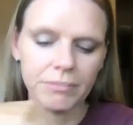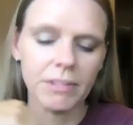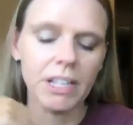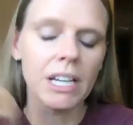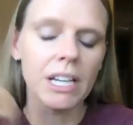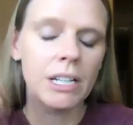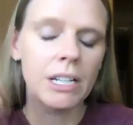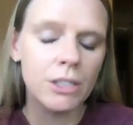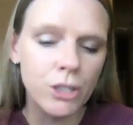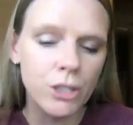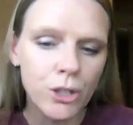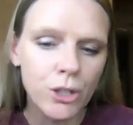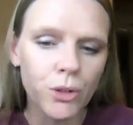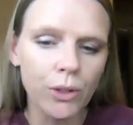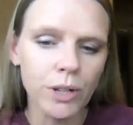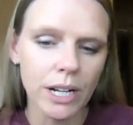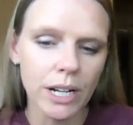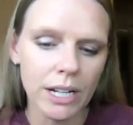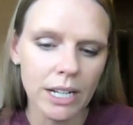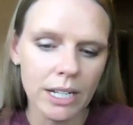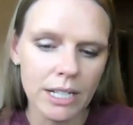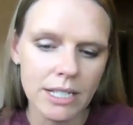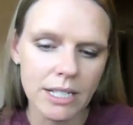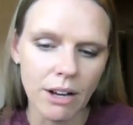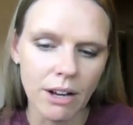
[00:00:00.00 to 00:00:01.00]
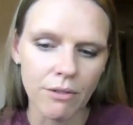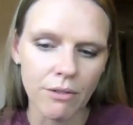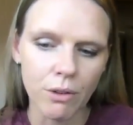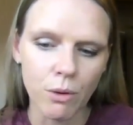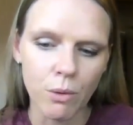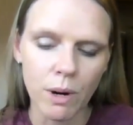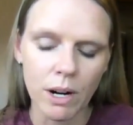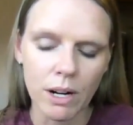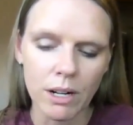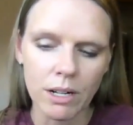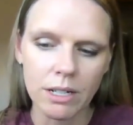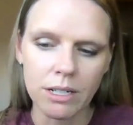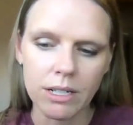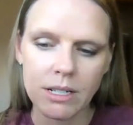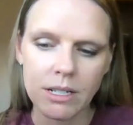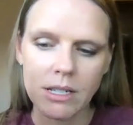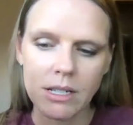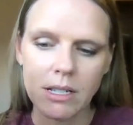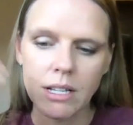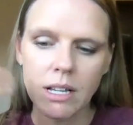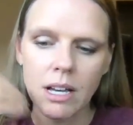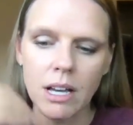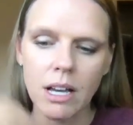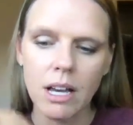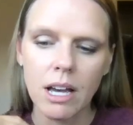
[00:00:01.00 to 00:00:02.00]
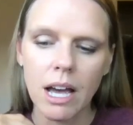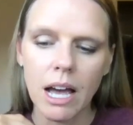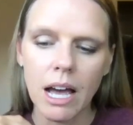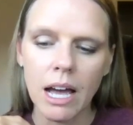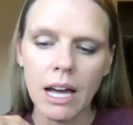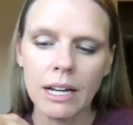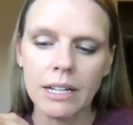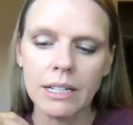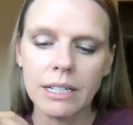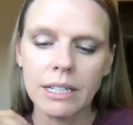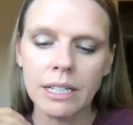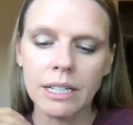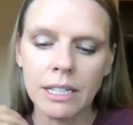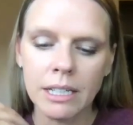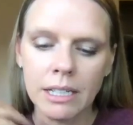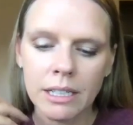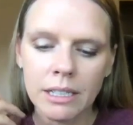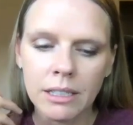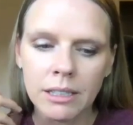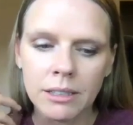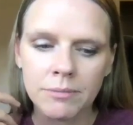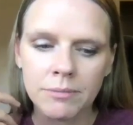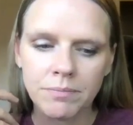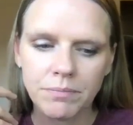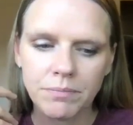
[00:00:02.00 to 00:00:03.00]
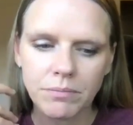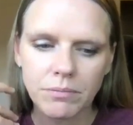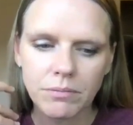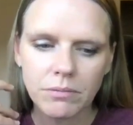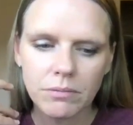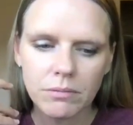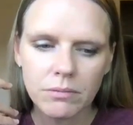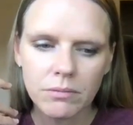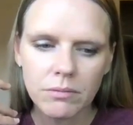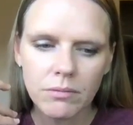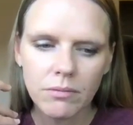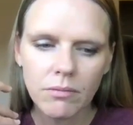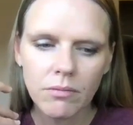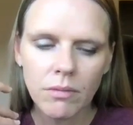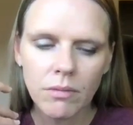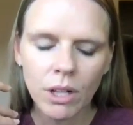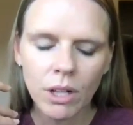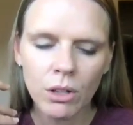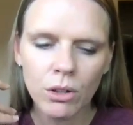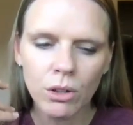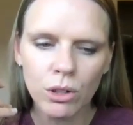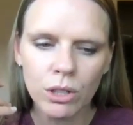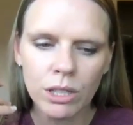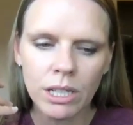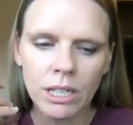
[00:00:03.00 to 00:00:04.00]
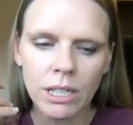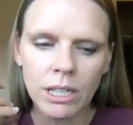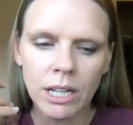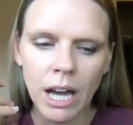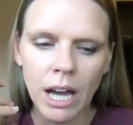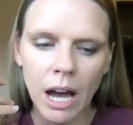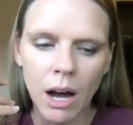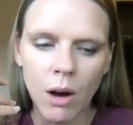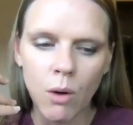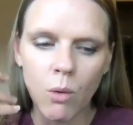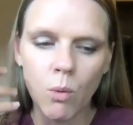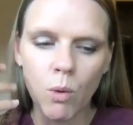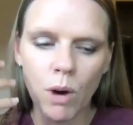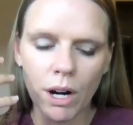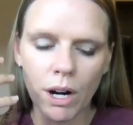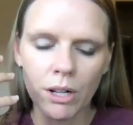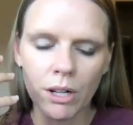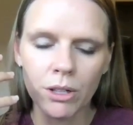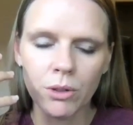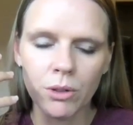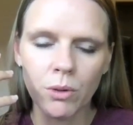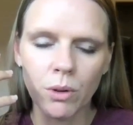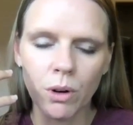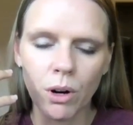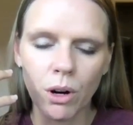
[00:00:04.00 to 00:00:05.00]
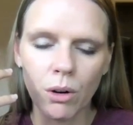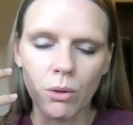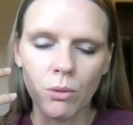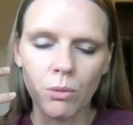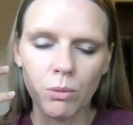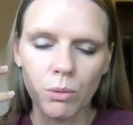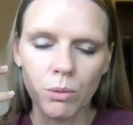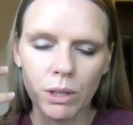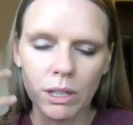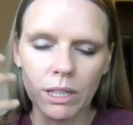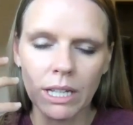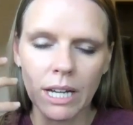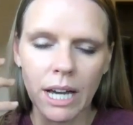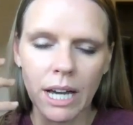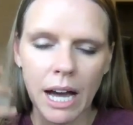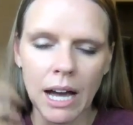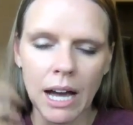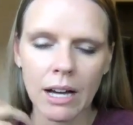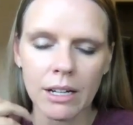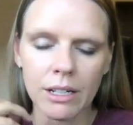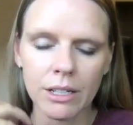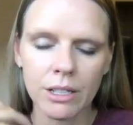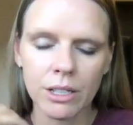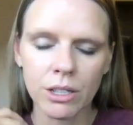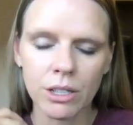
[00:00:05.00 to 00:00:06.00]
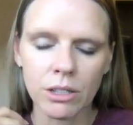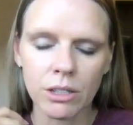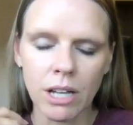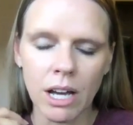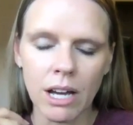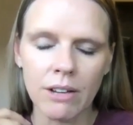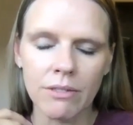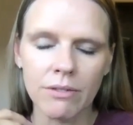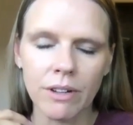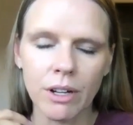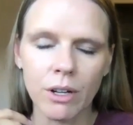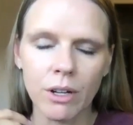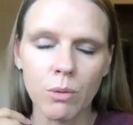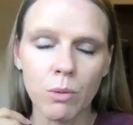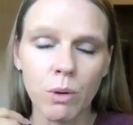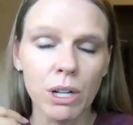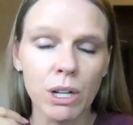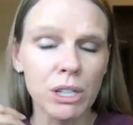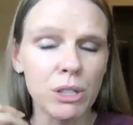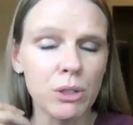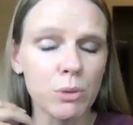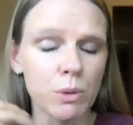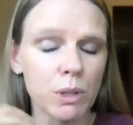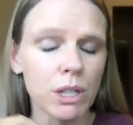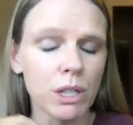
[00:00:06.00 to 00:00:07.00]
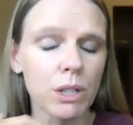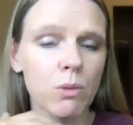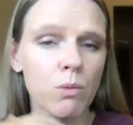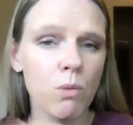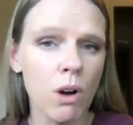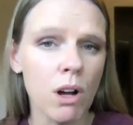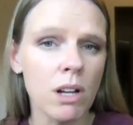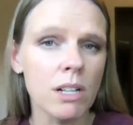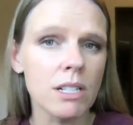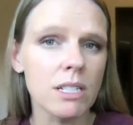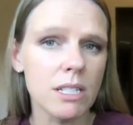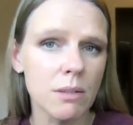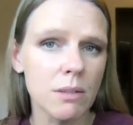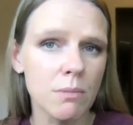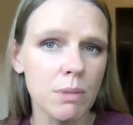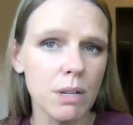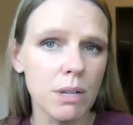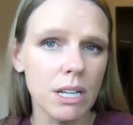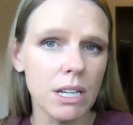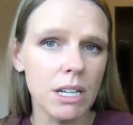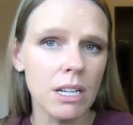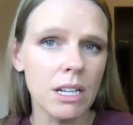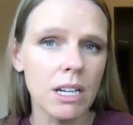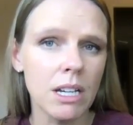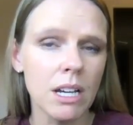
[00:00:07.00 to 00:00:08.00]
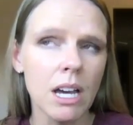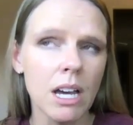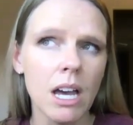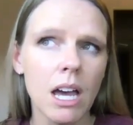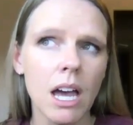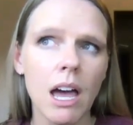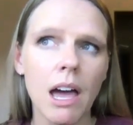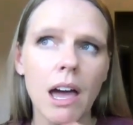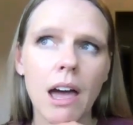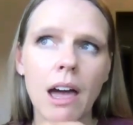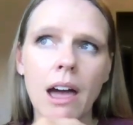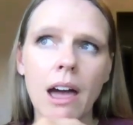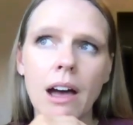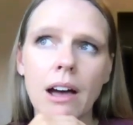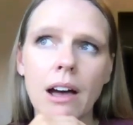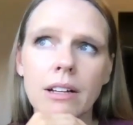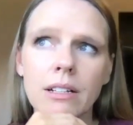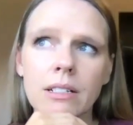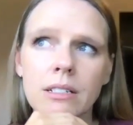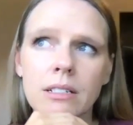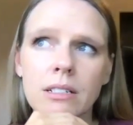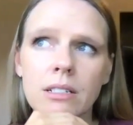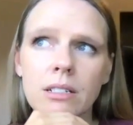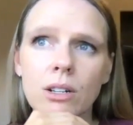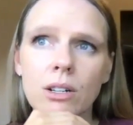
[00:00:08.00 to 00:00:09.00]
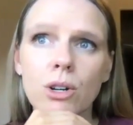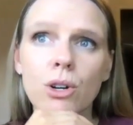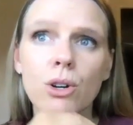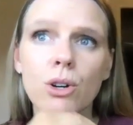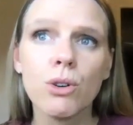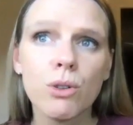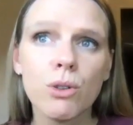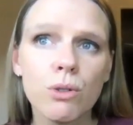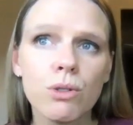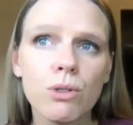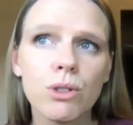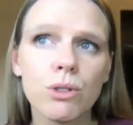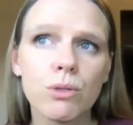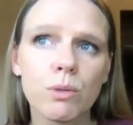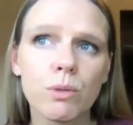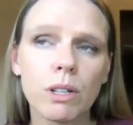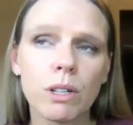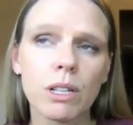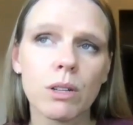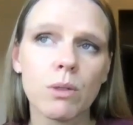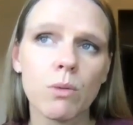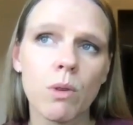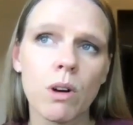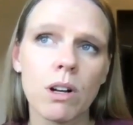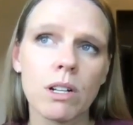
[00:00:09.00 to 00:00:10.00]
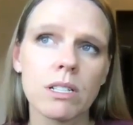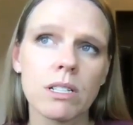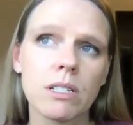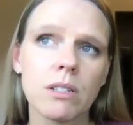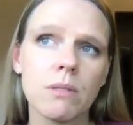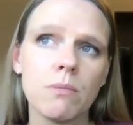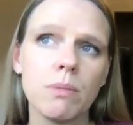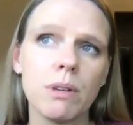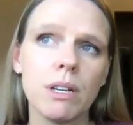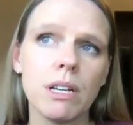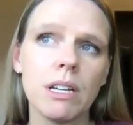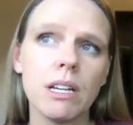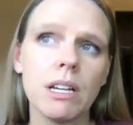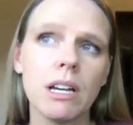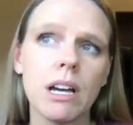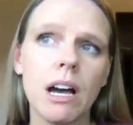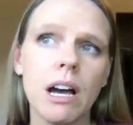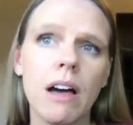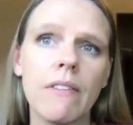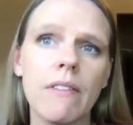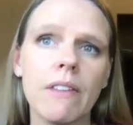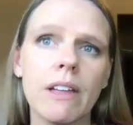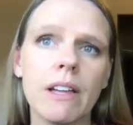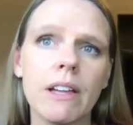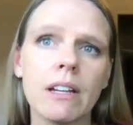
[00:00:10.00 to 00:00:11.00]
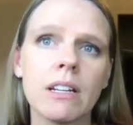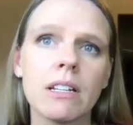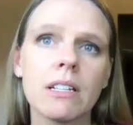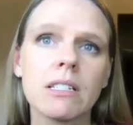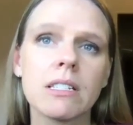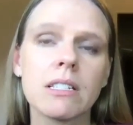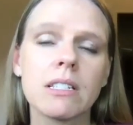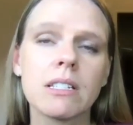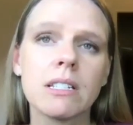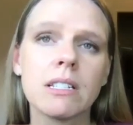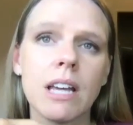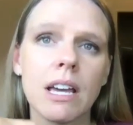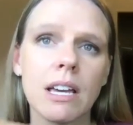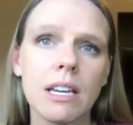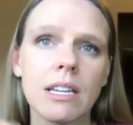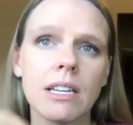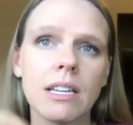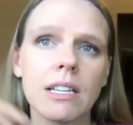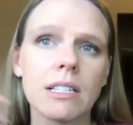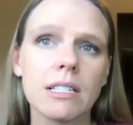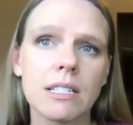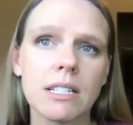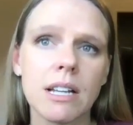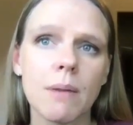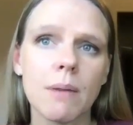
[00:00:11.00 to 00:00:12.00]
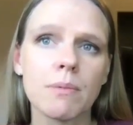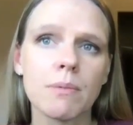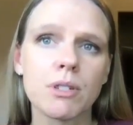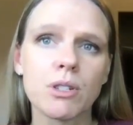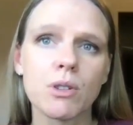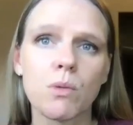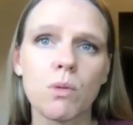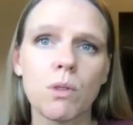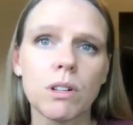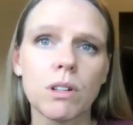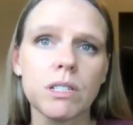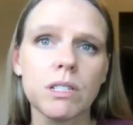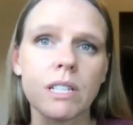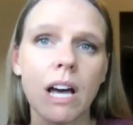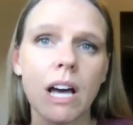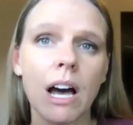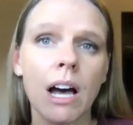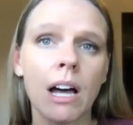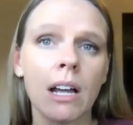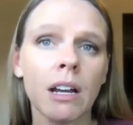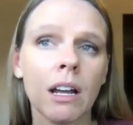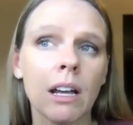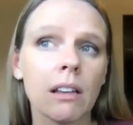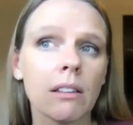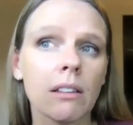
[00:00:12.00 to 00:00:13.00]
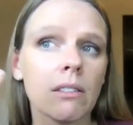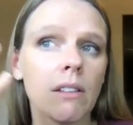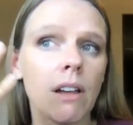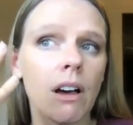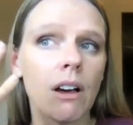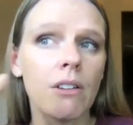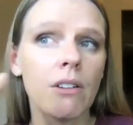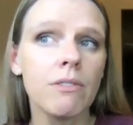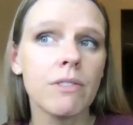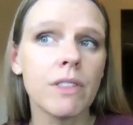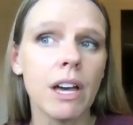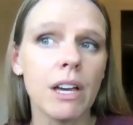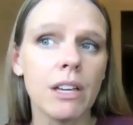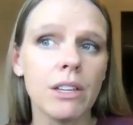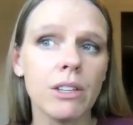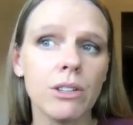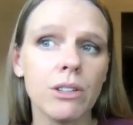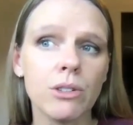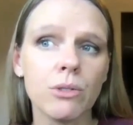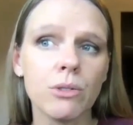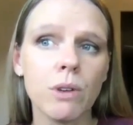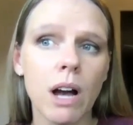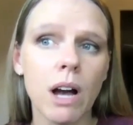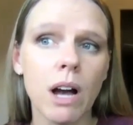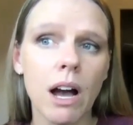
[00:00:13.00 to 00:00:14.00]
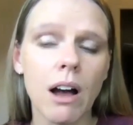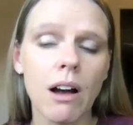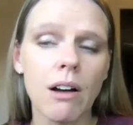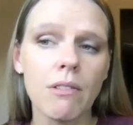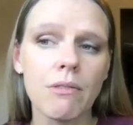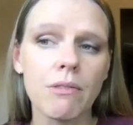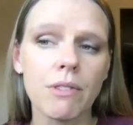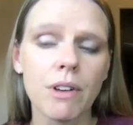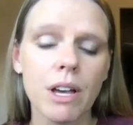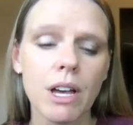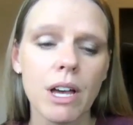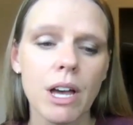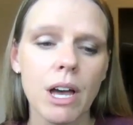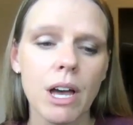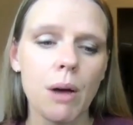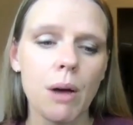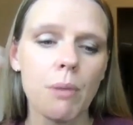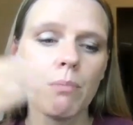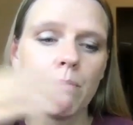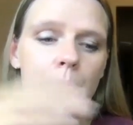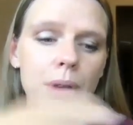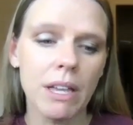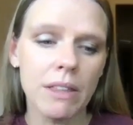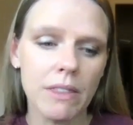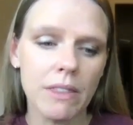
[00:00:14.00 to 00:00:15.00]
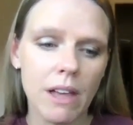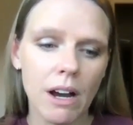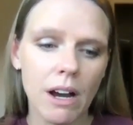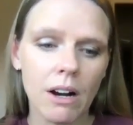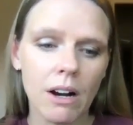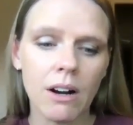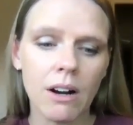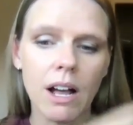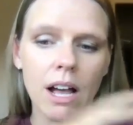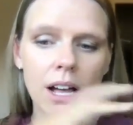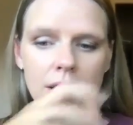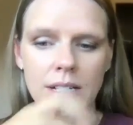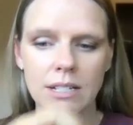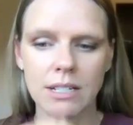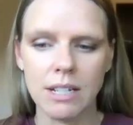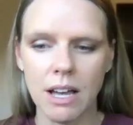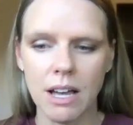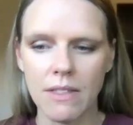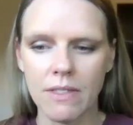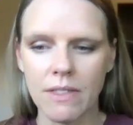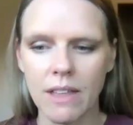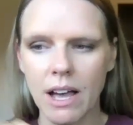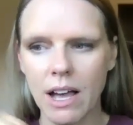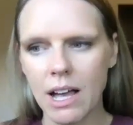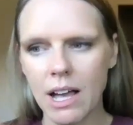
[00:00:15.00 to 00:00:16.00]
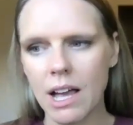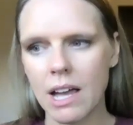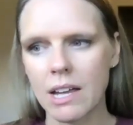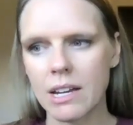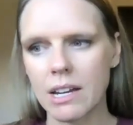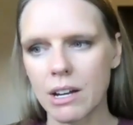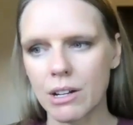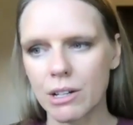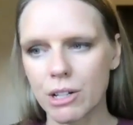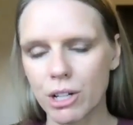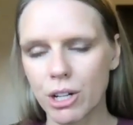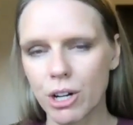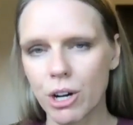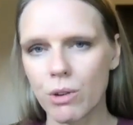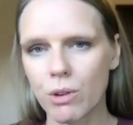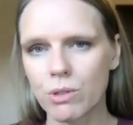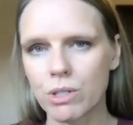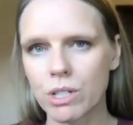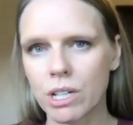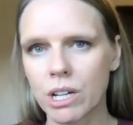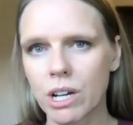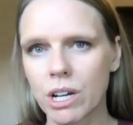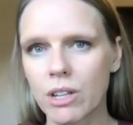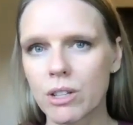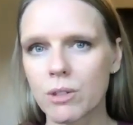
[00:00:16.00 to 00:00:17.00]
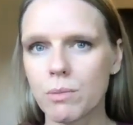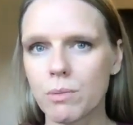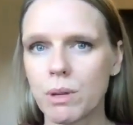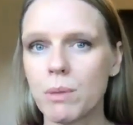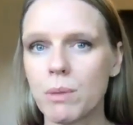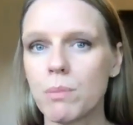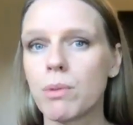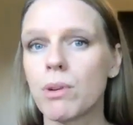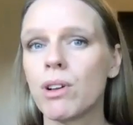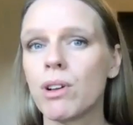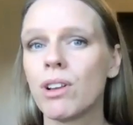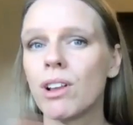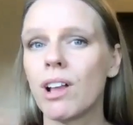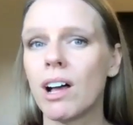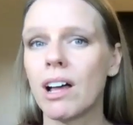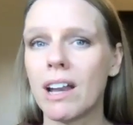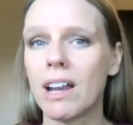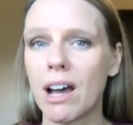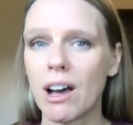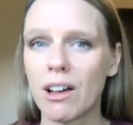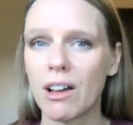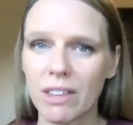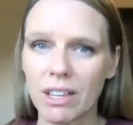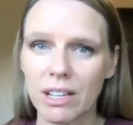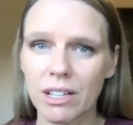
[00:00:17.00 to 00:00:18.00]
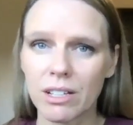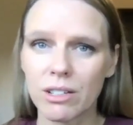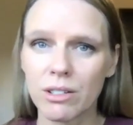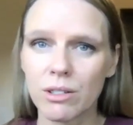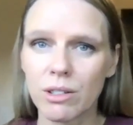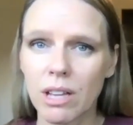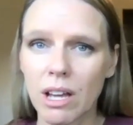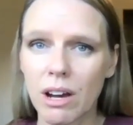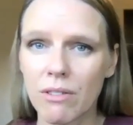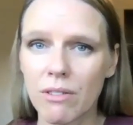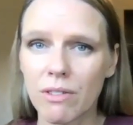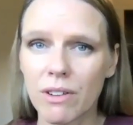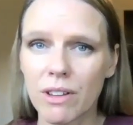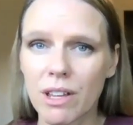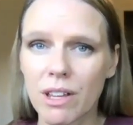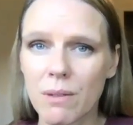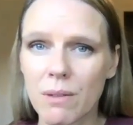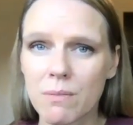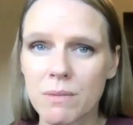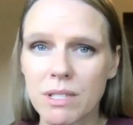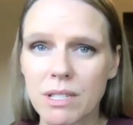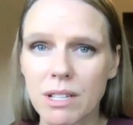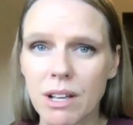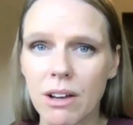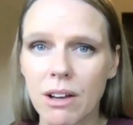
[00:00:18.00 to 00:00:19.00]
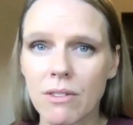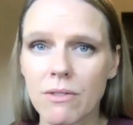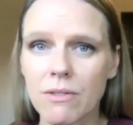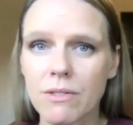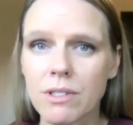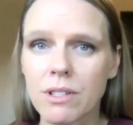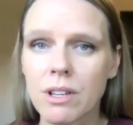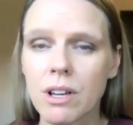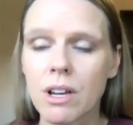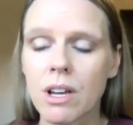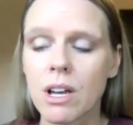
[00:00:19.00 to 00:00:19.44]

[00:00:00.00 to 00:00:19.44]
in creating self-awareness and in looking at where you are really at in your life and where you really want to be and who you really want to be, and then taking steps towards that. And I love that you have been there and done that, and now you're coaching other people on how they can do that for themselves.